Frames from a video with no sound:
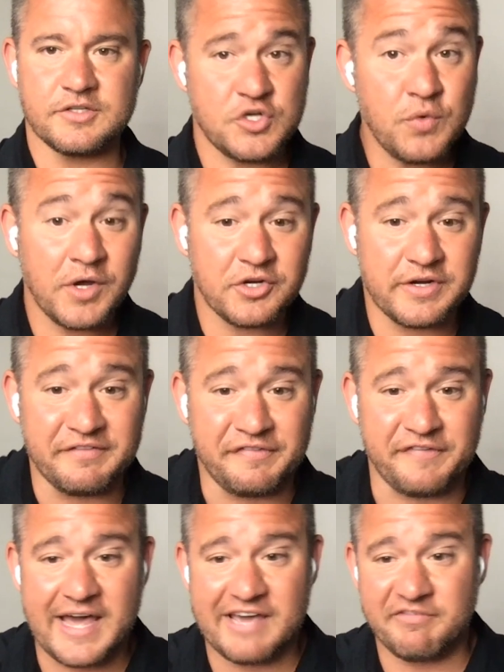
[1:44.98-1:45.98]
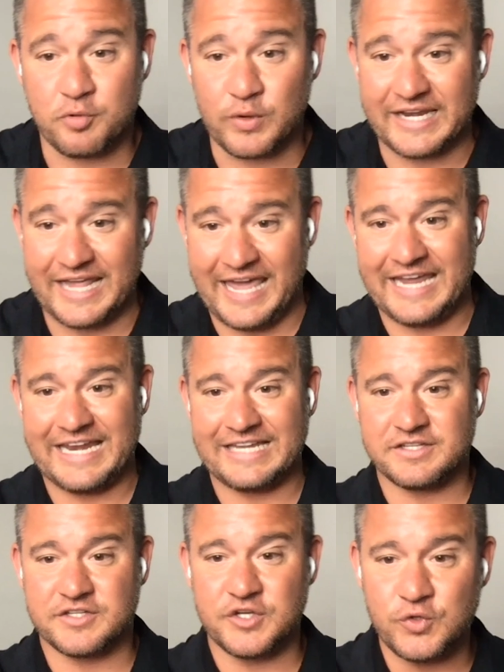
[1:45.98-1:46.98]

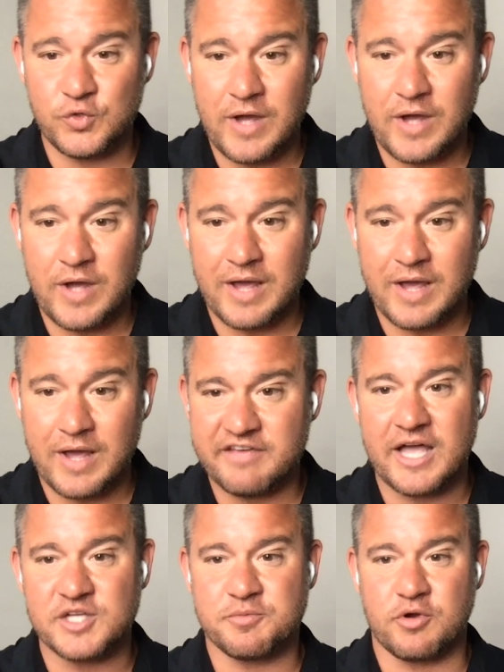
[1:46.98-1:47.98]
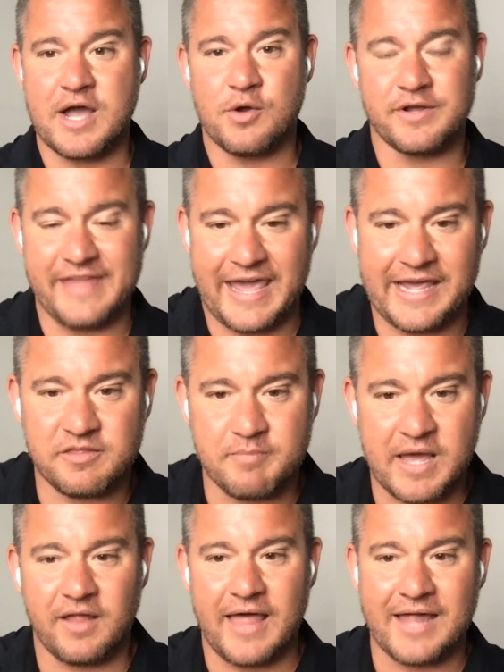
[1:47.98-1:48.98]
205.82, I believe, miles per hour in the 8th
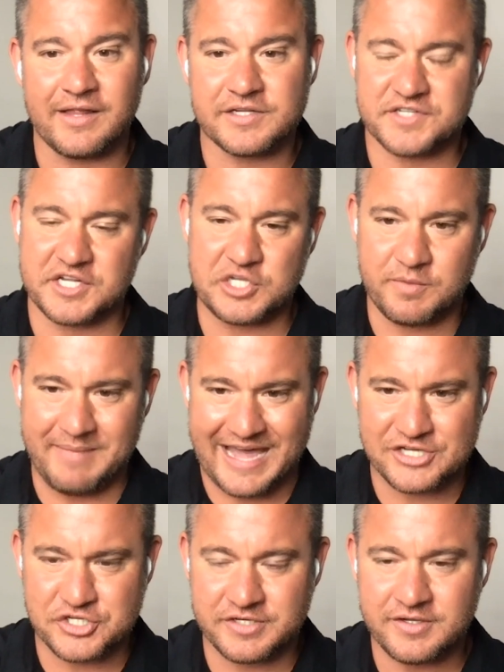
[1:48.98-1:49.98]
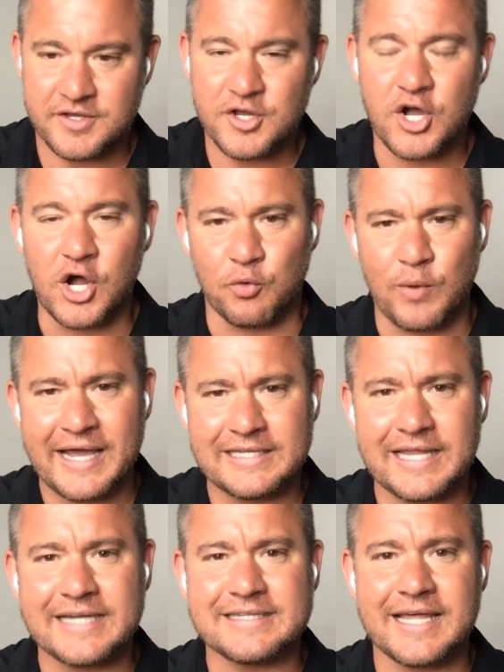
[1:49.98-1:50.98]
mile. Alex, can you imagine a ride
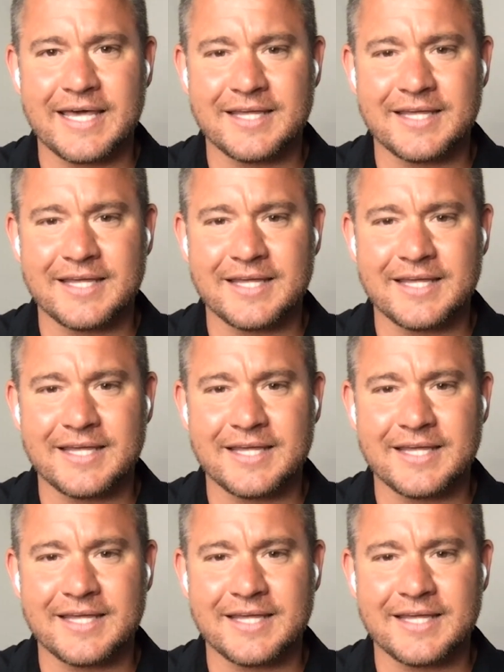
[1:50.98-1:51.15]
like